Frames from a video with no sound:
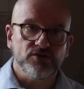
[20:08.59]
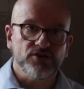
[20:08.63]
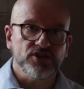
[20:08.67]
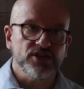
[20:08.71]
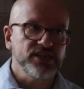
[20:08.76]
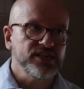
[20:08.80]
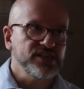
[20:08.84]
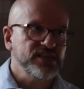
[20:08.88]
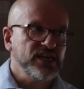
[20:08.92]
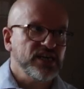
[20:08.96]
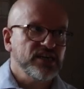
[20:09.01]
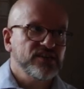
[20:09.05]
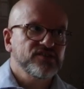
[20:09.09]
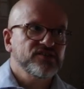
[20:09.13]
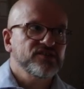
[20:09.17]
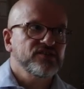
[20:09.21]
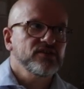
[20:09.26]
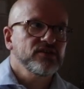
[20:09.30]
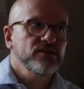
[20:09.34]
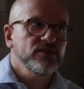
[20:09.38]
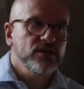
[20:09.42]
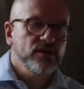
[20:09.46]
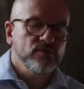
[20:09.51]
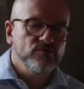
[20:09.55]
You need to get a
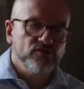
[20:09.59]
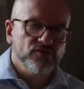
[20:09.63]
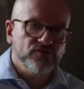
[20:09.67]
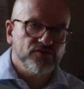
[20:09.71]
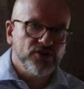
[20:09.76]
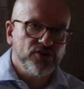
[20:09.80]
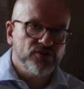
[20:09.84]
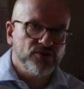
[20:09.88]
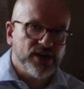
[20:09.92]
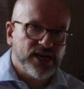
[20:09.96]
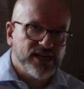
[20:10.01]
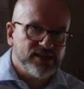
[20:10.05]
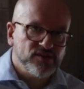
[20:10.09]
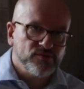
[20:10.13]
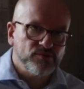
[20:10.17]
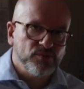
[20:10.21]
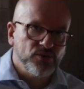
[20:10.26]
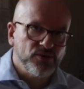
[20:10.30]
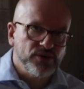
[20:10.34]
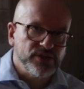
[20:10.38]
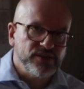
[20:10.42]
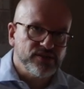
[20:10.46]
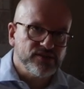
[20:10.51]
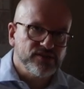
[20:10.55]
certain number of UCAS
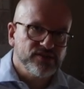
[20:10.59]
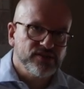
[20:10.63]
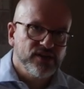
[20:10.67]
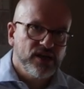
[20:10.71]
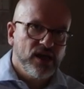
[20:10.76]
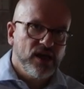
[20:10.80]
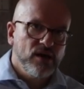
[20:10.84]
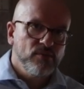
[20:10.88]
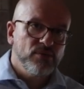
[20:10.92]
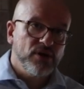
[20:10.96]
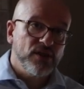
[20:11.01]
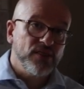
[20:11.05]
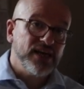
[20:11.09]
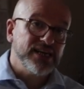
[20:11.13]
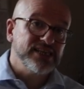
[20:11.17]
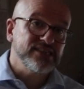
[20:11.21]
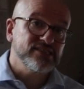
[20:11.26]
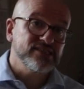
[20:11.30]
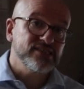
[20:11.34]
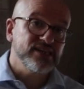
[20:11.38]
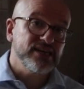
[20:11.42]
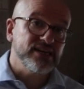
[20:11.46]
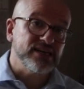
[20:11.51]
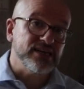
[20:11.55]
points, but they
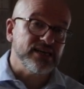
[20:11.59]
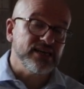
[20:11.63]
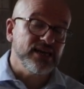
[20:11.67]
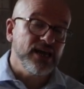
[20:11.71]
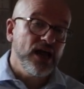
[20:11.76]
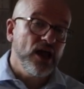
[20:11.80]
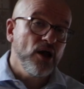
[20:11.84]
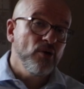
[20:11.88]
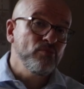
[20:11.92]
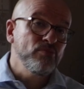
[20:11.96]
say,